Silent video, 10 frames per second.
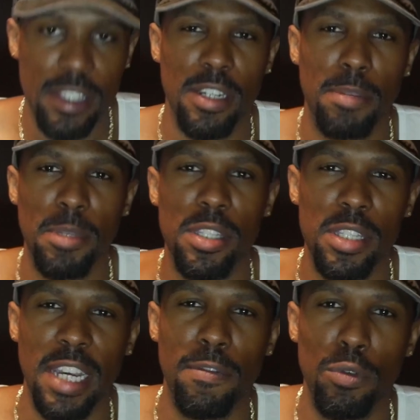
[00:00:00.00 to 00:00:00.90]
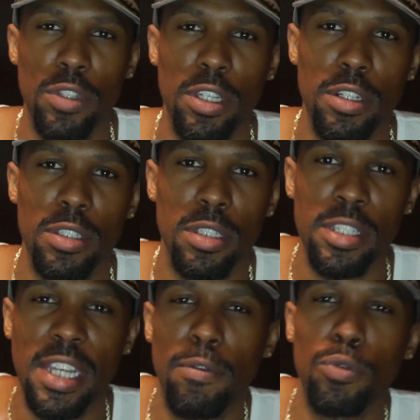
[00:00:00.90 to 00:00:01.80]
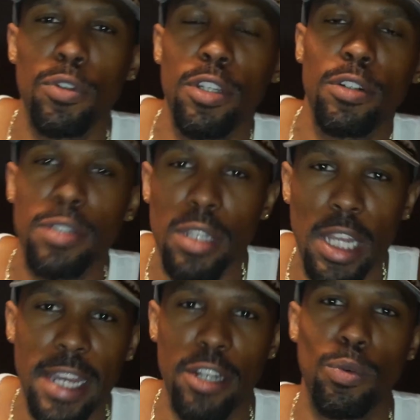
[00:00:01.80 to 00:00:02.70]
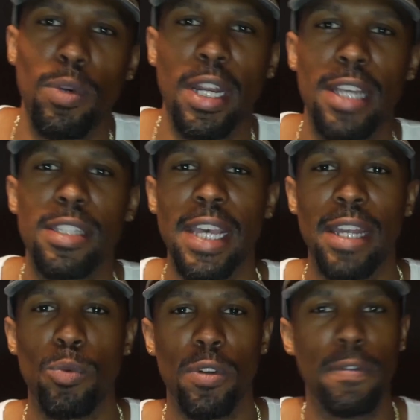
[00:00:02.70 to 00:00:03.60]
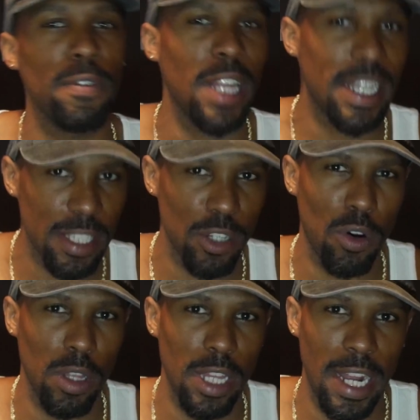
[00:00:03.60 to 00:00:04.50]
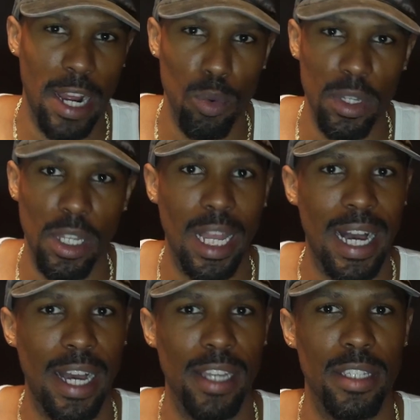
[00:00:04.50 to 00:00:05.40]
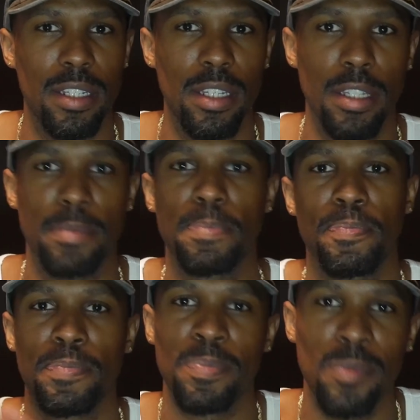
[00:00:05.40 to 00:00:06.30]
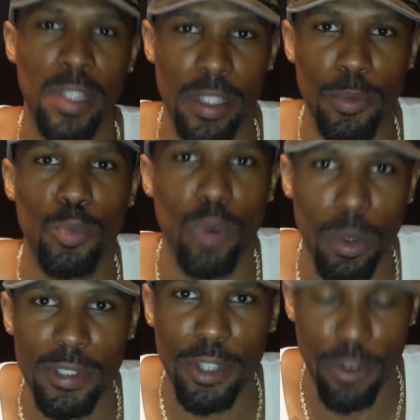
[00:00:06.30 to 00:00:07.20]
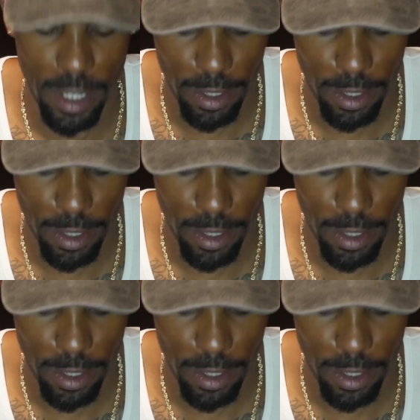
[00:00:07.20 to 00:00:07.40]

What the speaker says: took me several years later, when I sat and reflected on that, I realized what was going